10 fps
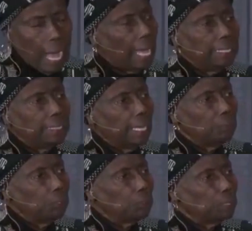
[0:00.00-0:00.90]
I did
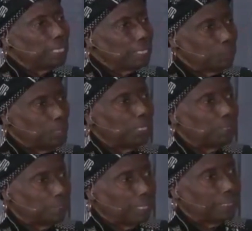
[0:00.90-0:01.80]
not want to participate
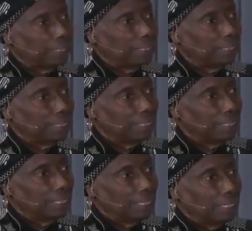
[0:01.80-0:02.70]
on that.
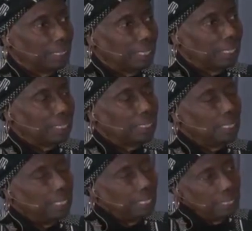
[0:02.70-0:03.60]
The
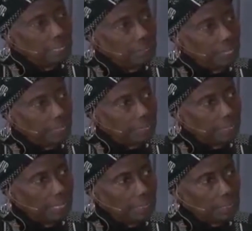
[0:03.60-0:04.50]
leader of that
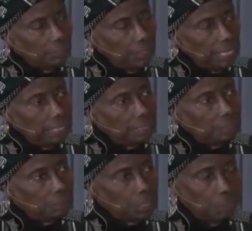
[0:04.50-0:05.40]
and the convener
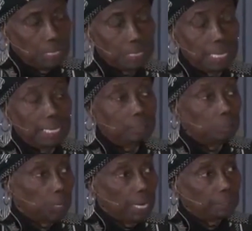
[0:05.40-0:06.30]
was Mrs. Ada
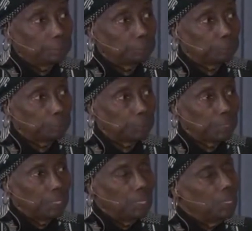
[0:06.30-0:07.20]
Brown,
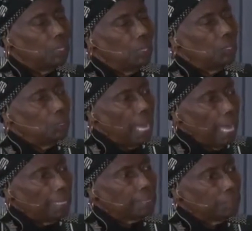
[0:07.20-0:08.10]
who
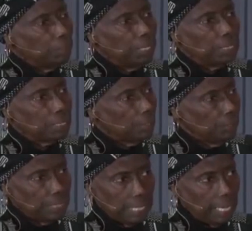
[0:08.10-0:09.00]
asked me
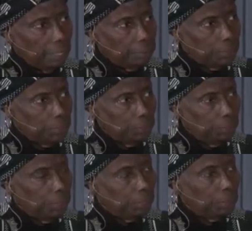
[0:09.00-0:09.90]
several times to
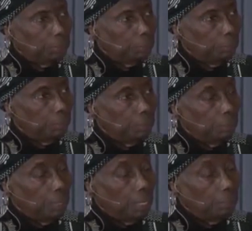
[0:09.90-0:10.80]
be a
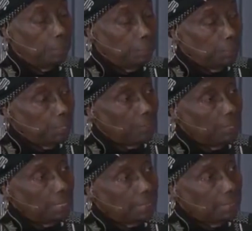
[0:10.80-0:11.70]
member of
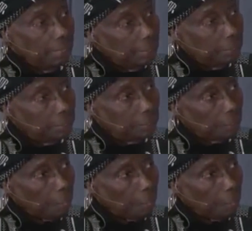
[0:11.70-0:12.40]
that team.